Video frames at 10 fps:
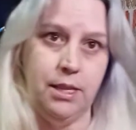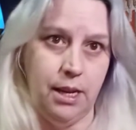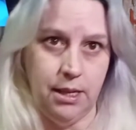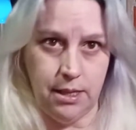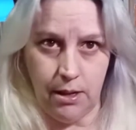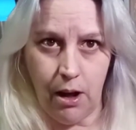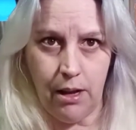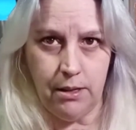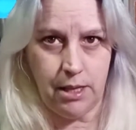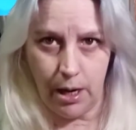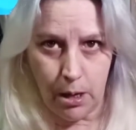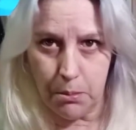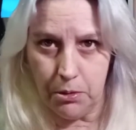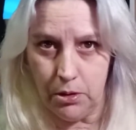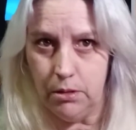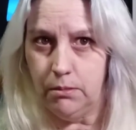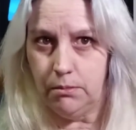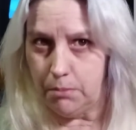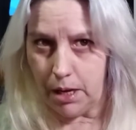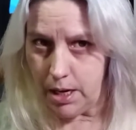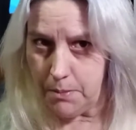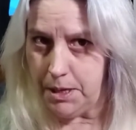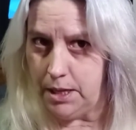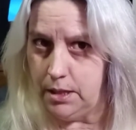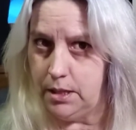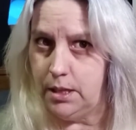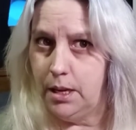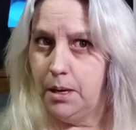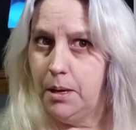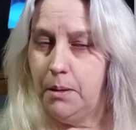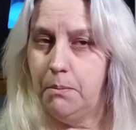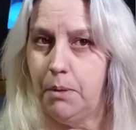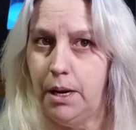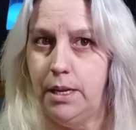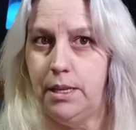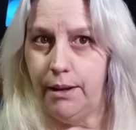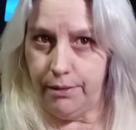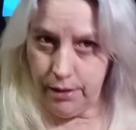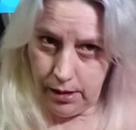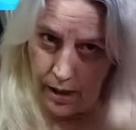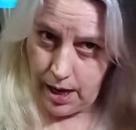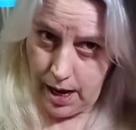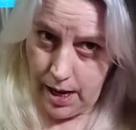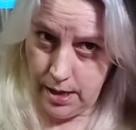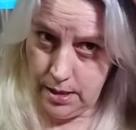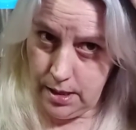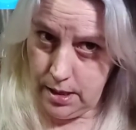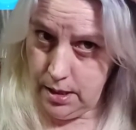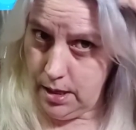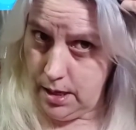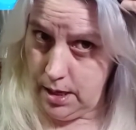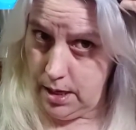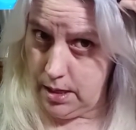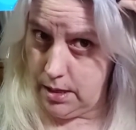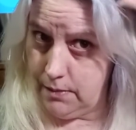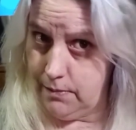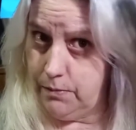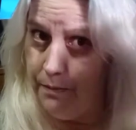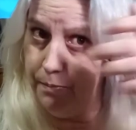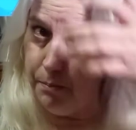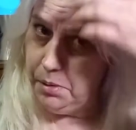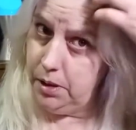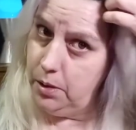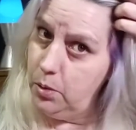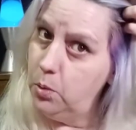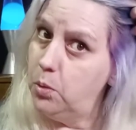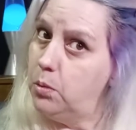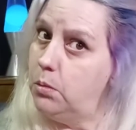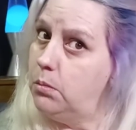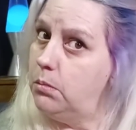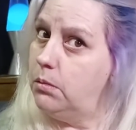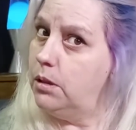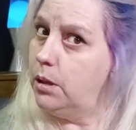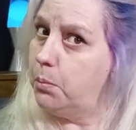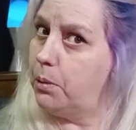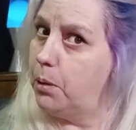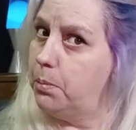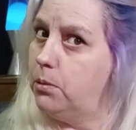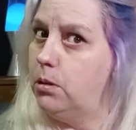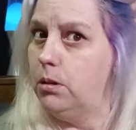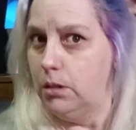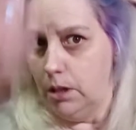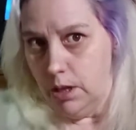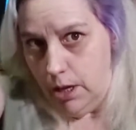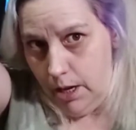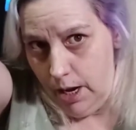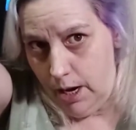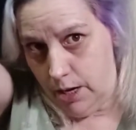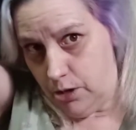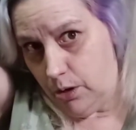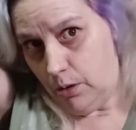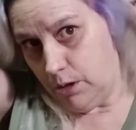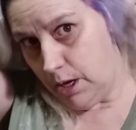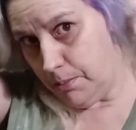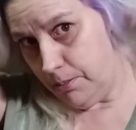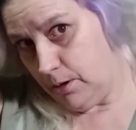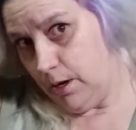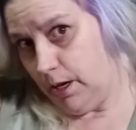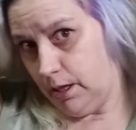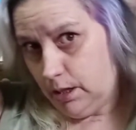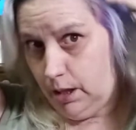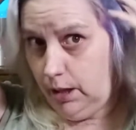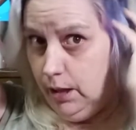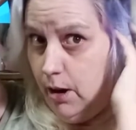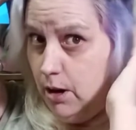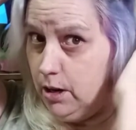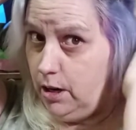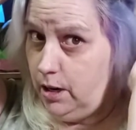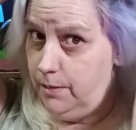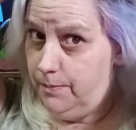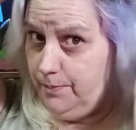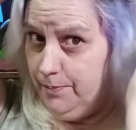I said, it's not terrible by any means, but it definitely has hints of blue, a little purple, and as you go deeper, it gets a little darker.